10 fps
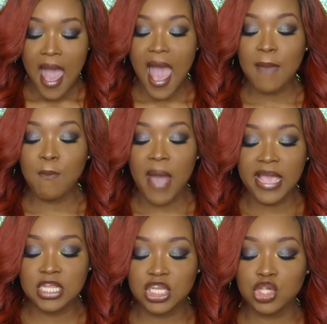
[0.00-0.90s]
I
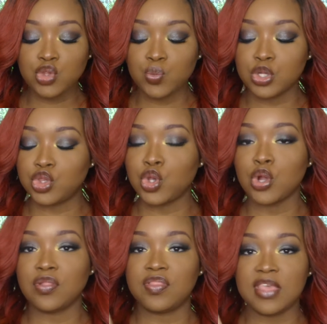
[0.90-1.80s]
might just
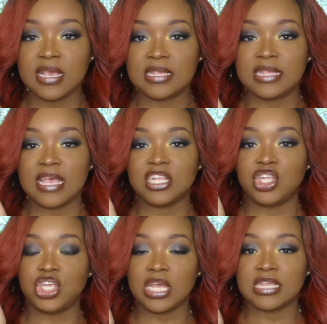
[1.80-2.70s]
return this
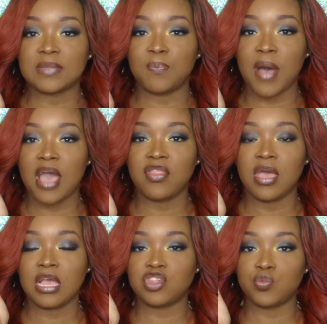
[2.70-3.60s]
and just buy
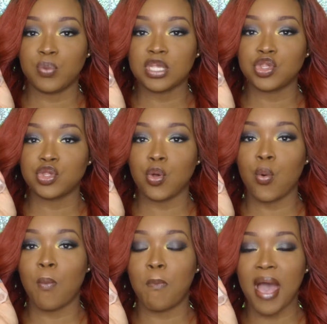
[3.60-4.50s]
the
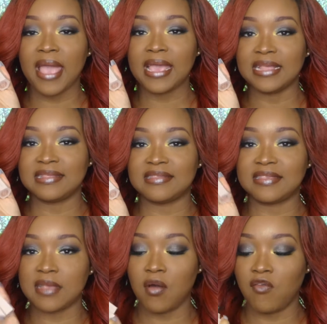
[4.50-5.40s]
espresso by
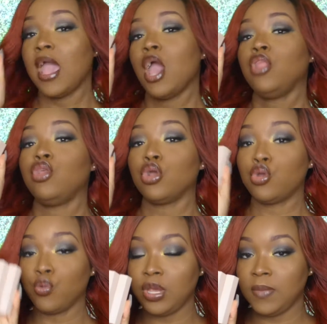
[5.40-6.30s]
itself. They're
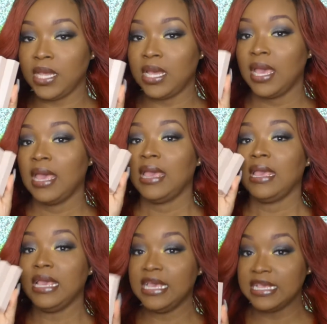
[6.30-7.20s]
creamy,
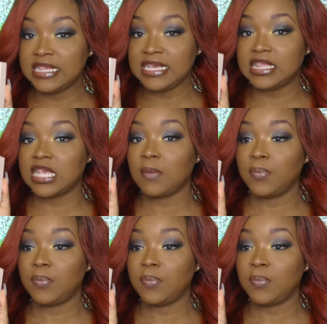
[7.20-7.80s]
easy to